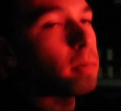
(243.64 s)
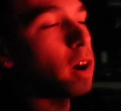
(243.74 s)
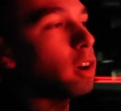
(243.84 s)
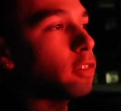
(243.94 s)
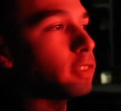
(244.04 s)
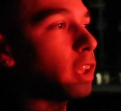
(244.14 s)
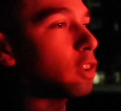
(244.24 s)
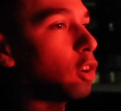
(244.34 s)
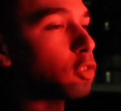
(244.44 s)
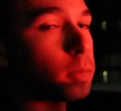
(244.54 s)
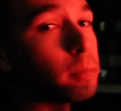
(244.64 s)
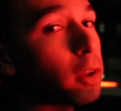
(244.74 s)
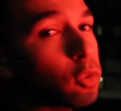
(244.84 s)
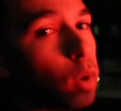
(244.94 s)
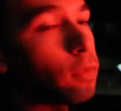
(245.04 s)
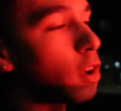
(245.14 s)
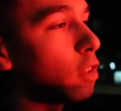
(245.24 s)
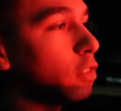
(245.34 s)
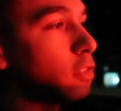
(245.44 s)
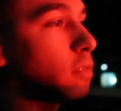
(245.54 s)
miles, and that costs me about
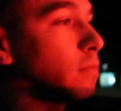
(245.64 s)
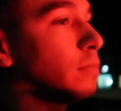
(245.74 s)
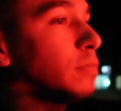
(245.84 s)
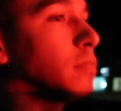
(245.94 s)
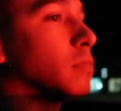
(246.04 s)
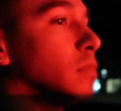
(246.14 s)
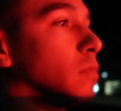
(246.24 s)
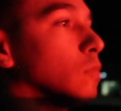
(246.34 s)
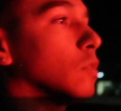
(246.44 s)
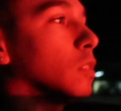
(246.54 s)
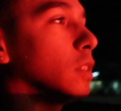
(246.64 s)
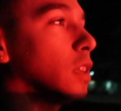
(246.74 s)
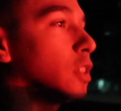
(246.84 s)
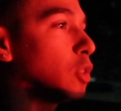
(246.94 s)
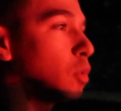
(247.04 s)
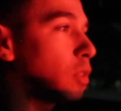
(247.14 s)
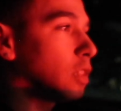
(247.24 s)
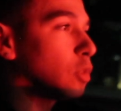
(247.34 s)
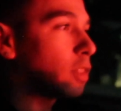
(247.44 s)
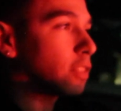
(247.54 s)
$12. Yeah, a
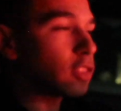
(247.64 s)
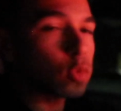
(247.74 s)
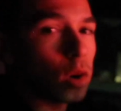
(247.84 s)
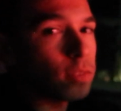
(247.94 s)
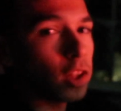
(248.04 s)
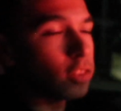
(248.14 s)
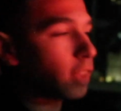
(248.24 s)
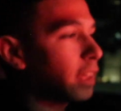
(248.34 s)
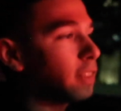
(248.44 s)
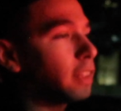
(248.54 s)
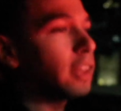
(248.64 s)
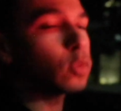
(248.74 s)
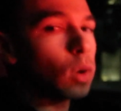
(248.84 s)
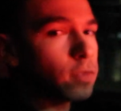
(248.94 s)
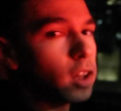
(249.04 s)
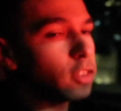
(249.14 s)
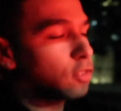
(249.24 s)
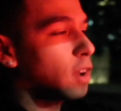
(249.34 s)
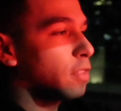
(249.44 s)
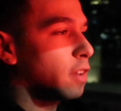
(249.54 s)
little less than $12, $12 around